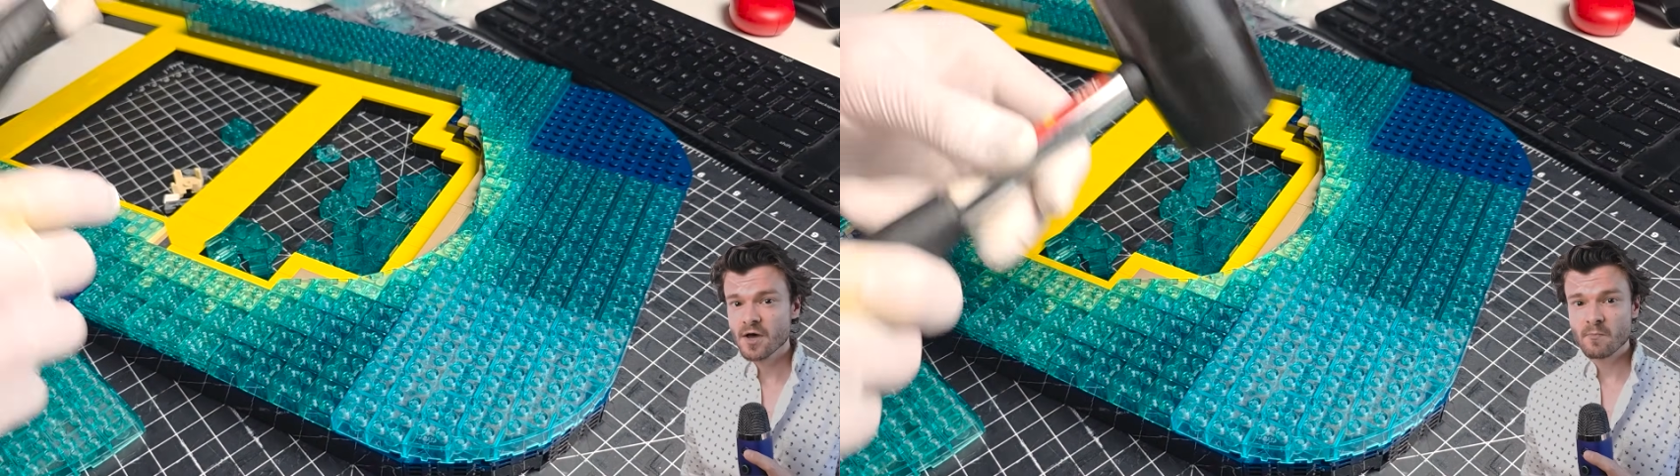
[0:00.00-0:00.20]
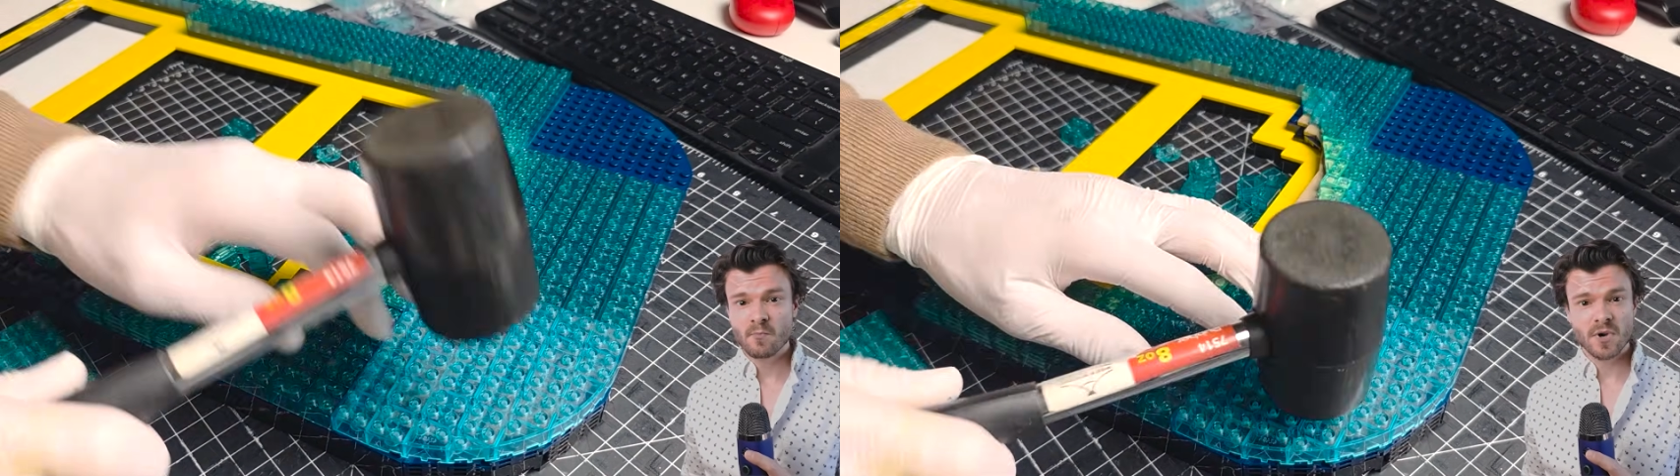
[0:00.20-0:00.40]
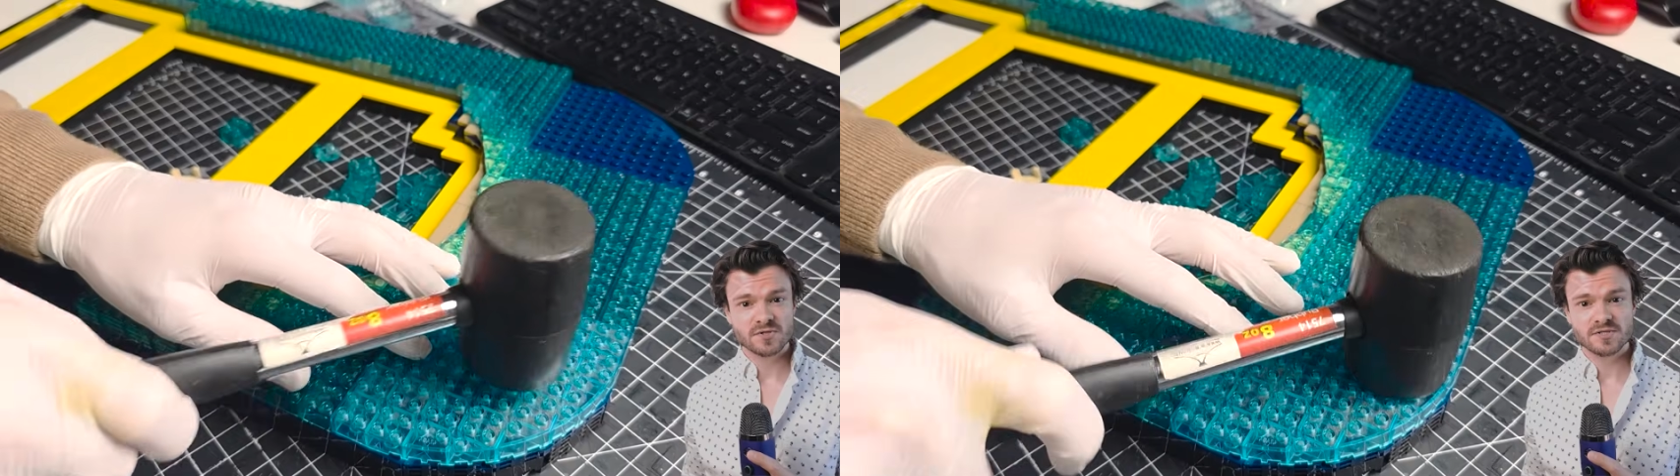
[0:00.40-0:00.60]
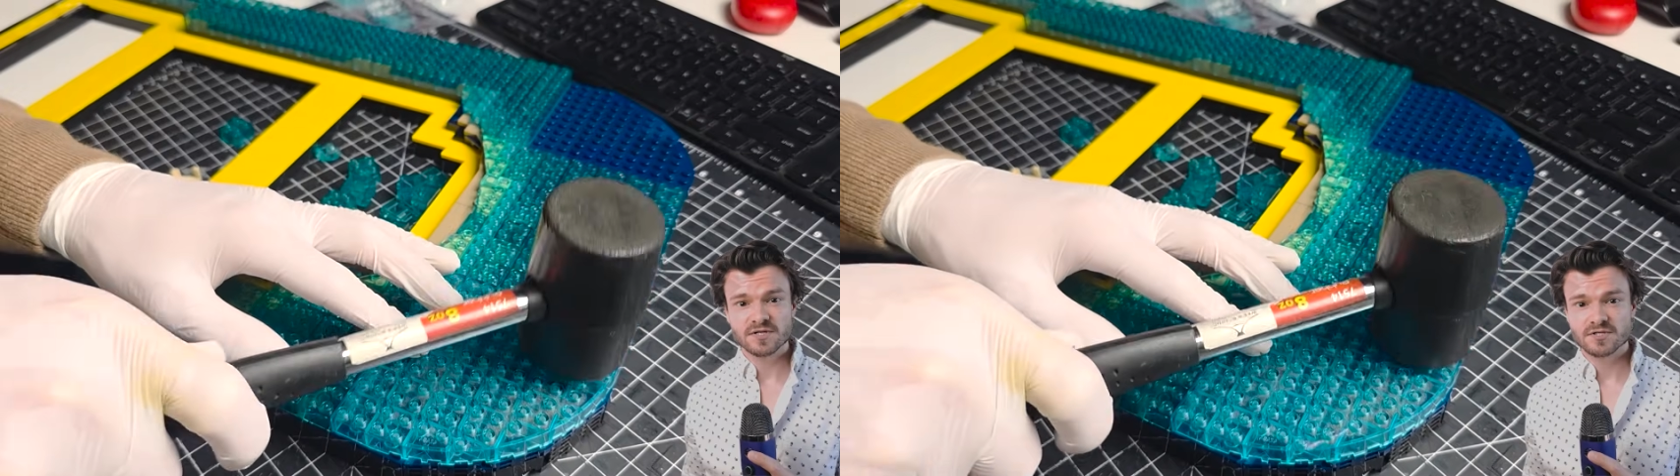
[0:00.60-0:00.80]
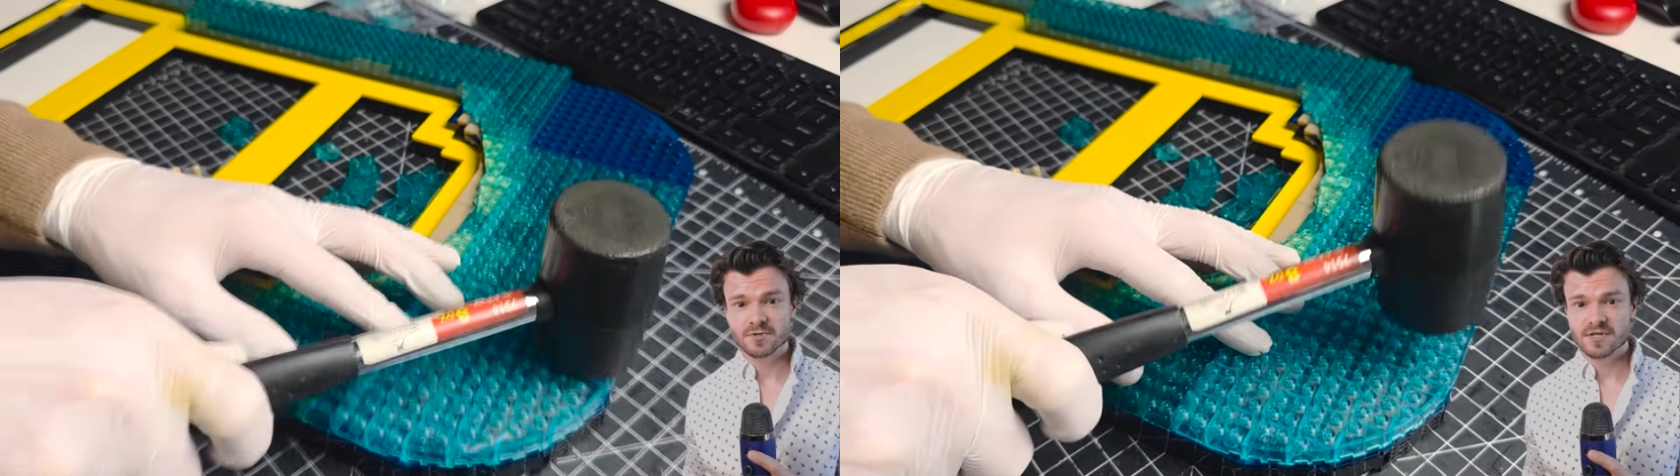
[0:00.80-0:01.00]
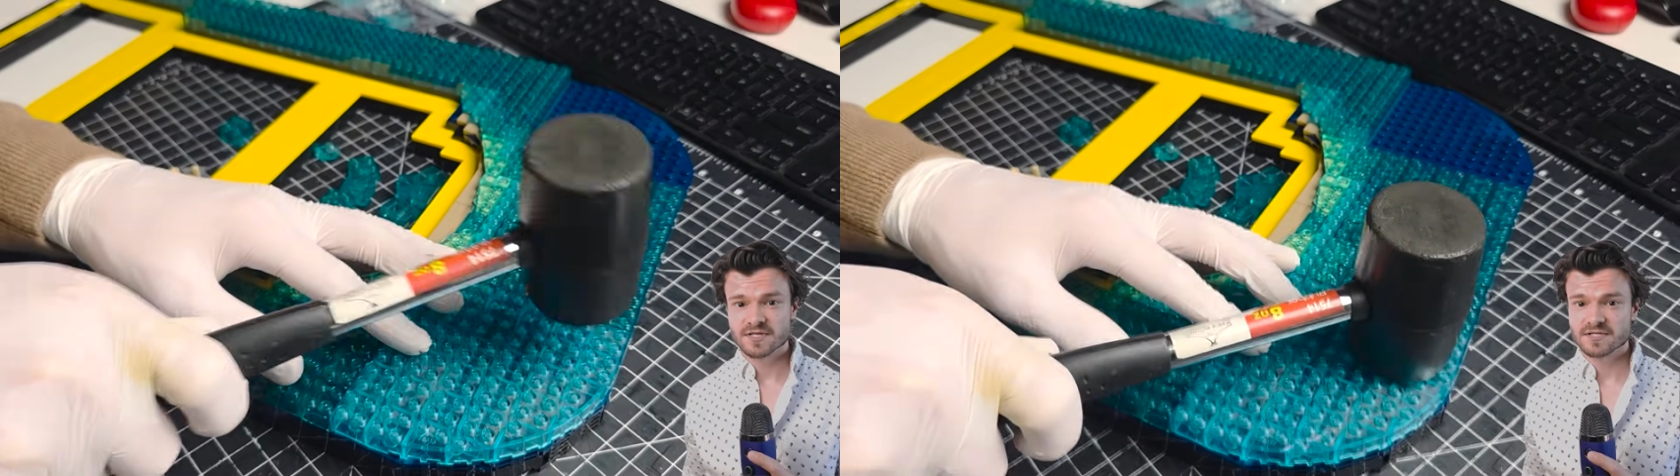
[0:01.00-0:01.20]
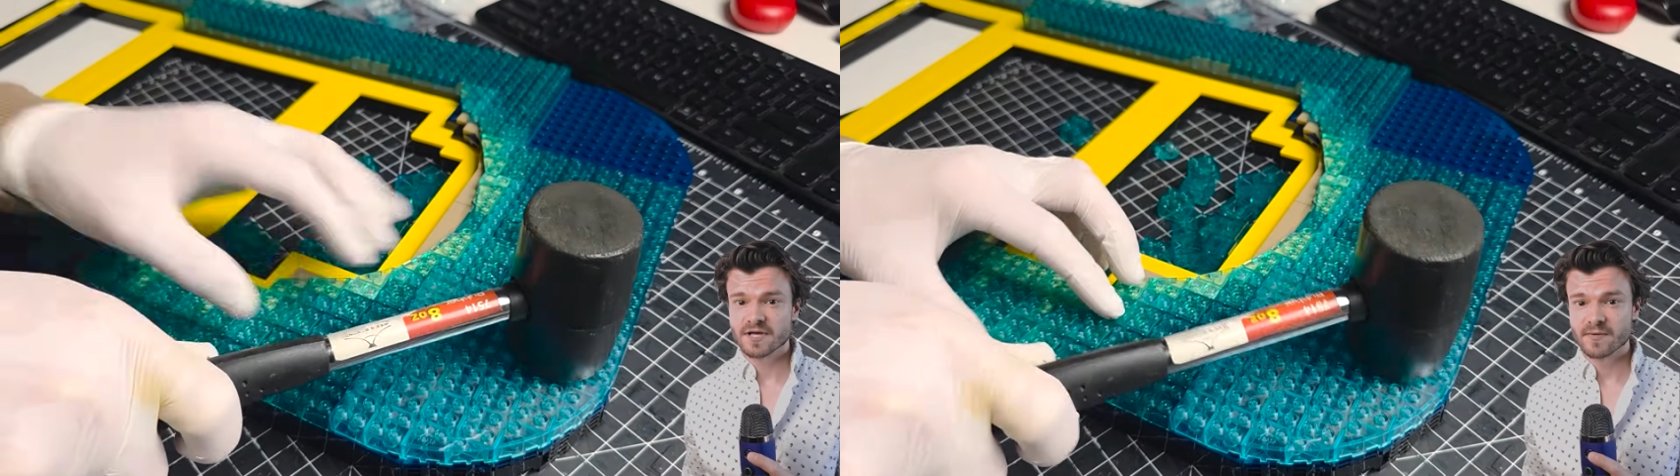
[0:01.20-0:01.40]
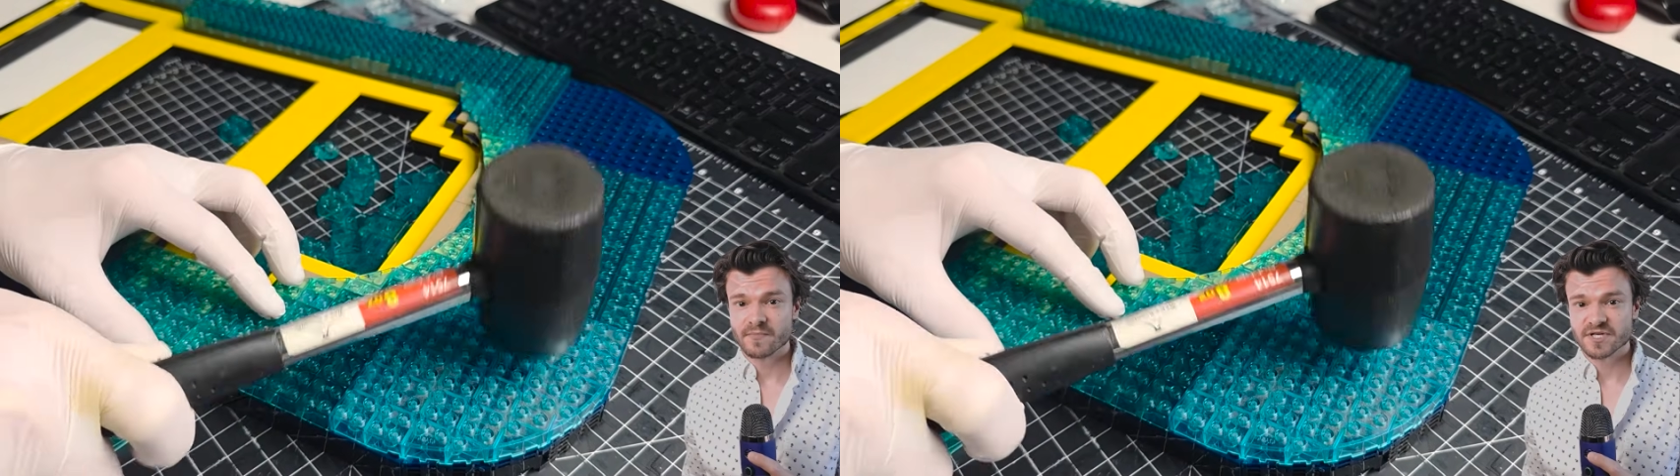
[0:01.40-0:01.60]
mostly due to the
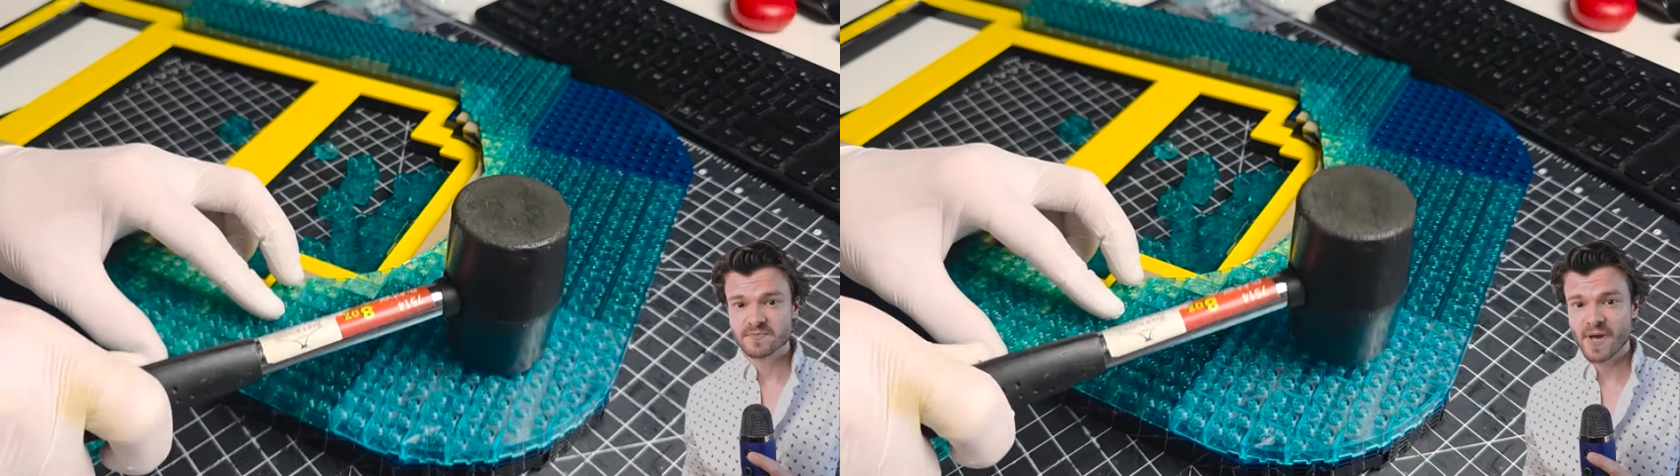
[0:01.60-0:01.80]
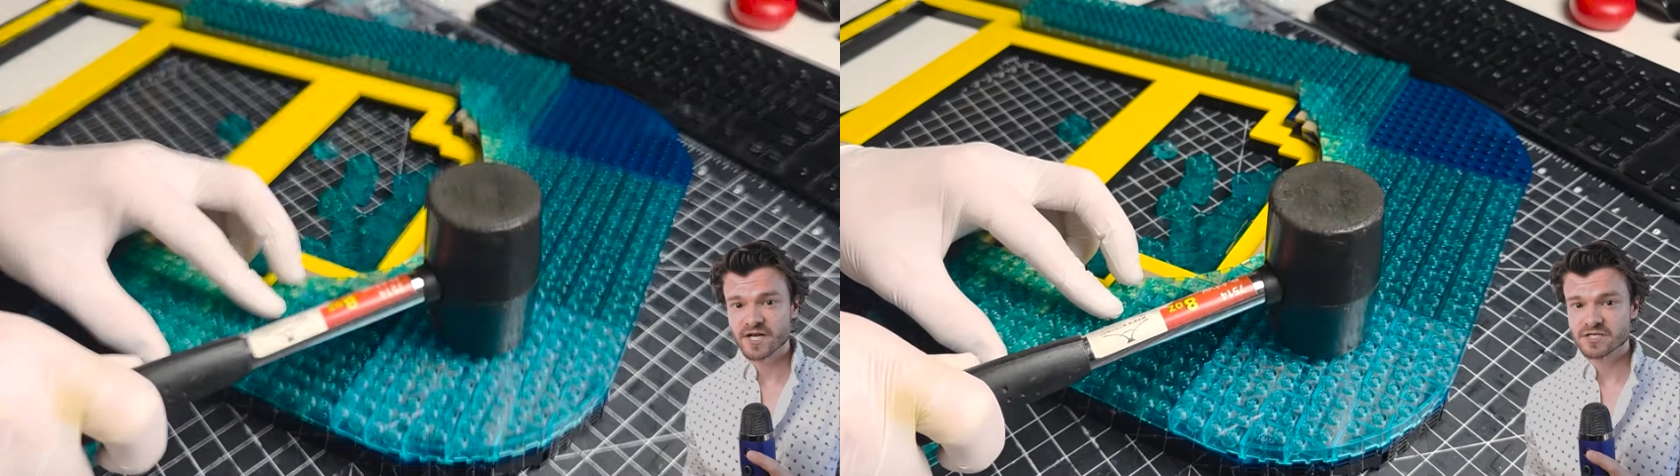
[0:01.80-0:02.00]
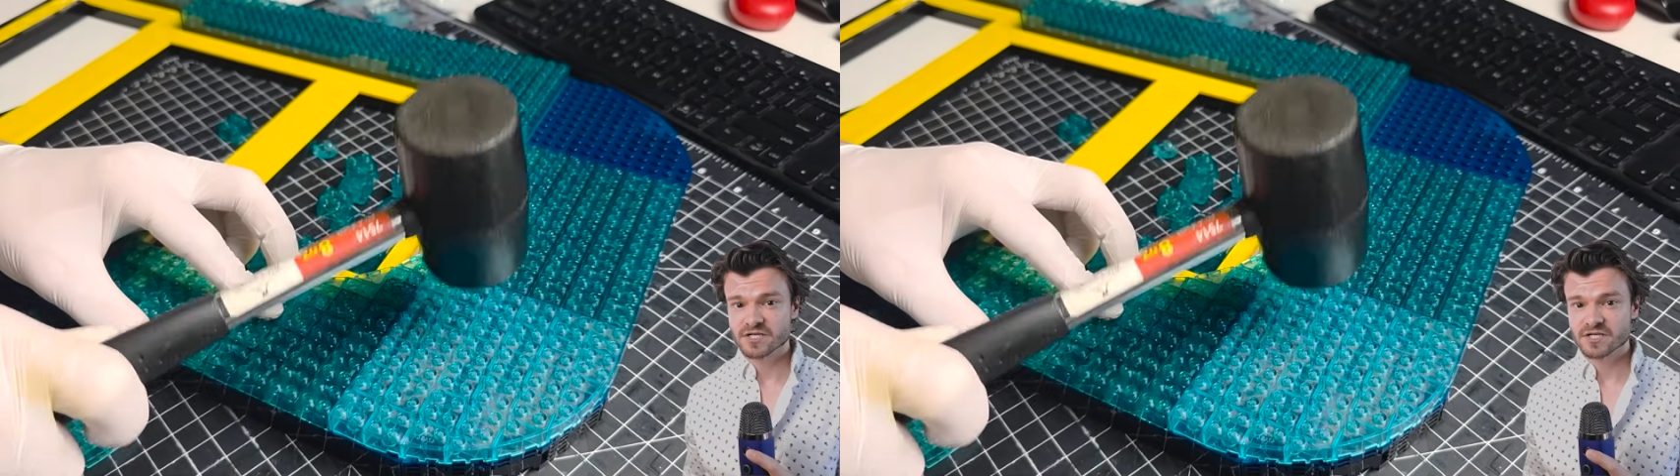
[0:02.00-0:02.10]
slight mismatch